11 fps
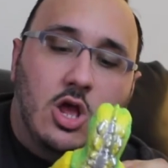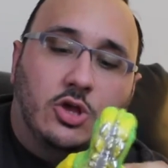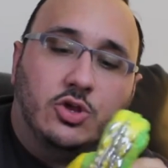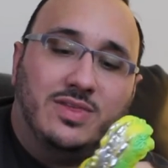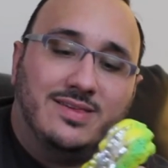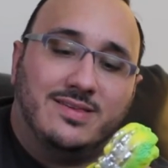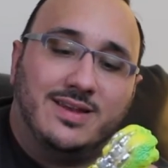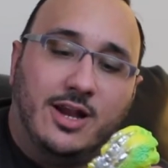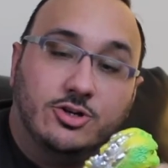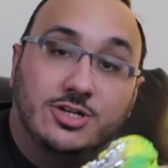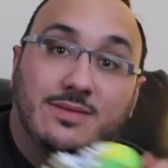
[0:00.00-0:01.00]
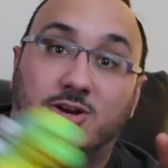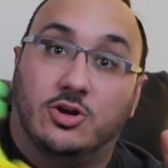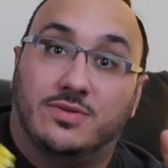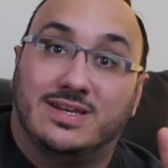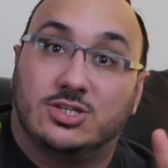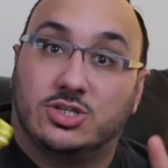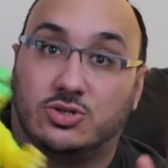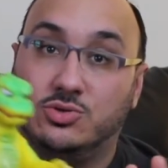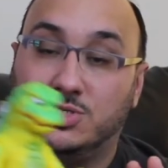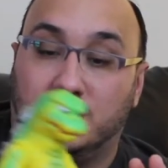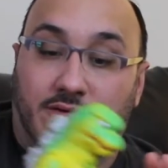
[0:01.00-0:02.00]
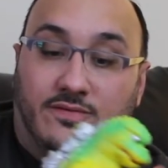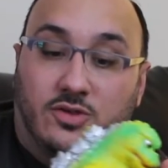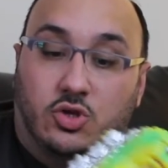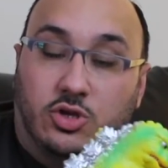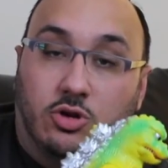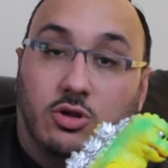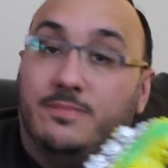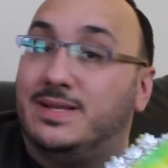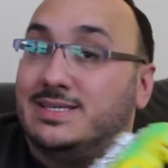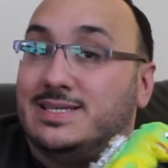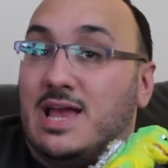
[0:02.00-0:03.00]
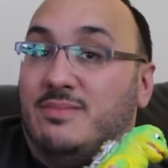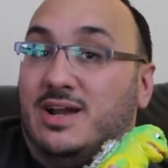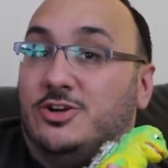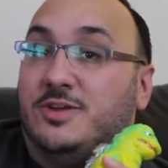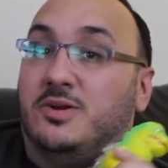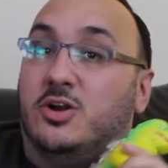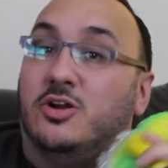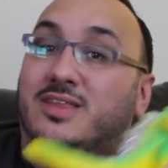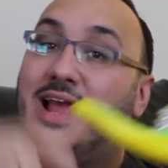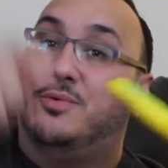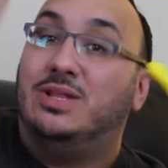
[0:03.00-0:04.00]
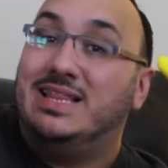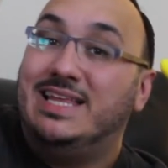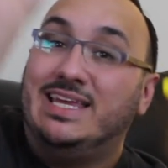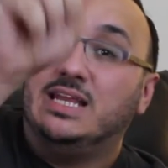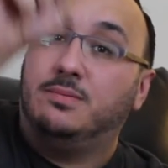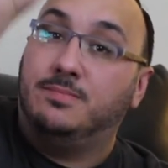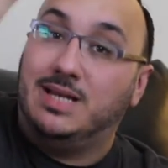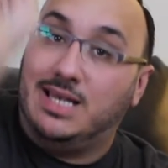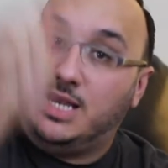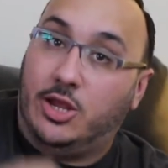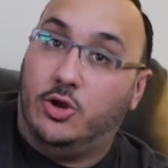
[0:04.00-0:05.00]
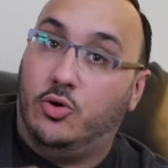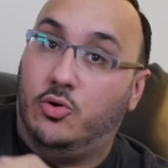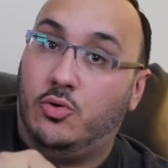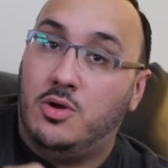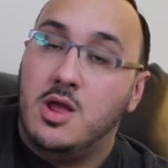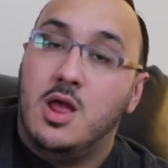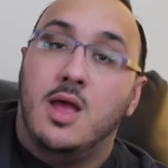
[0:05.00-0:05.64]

So this is an Entertainment Earth exclusive. So you can only pick this guy up at Entertainment Earth. I will link it below.